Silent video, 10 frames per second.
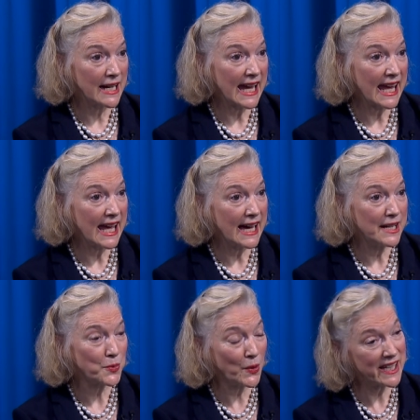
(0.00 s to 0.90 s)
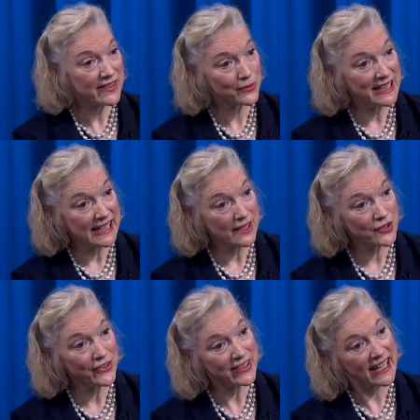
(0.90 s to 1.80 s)
mm-hmm. and what is really
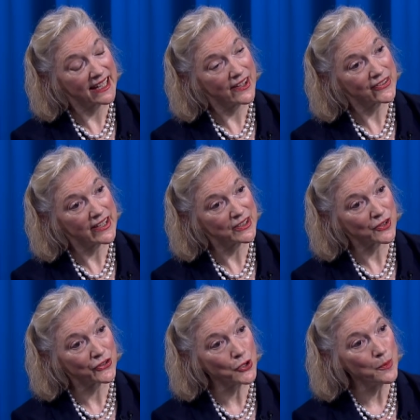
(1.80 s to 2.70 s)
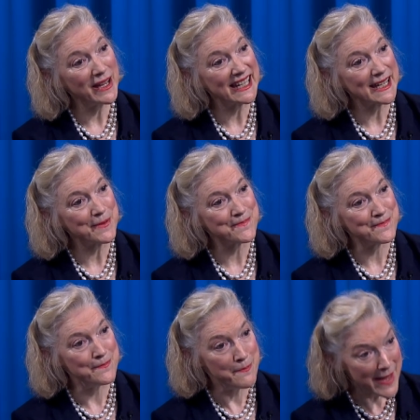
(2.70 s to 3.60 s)
interesting is that there are so many
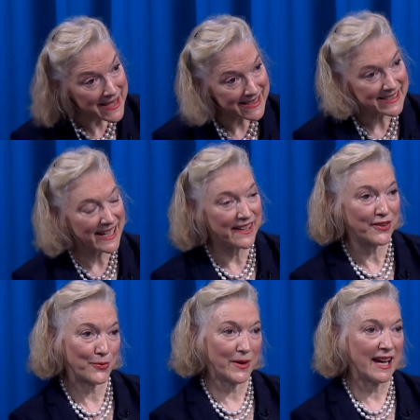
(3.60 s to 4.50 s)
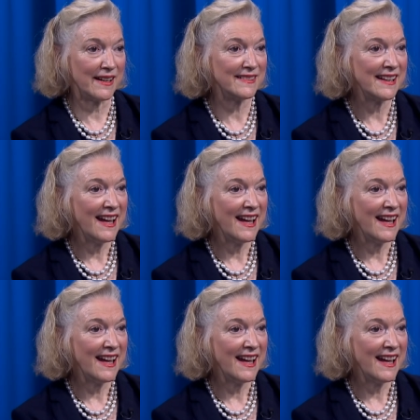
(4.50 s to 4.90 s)
myths as well